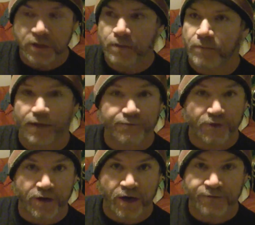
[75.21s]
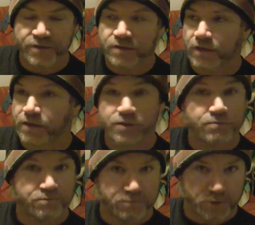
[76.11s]
by the front office, and it's
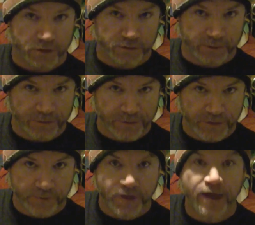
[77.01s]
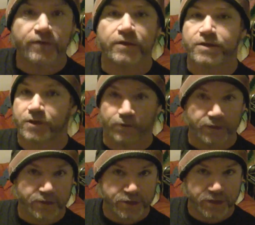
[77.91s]
totally within their right. It's totally
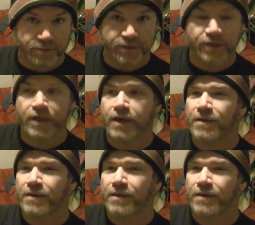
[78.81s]
legitimate.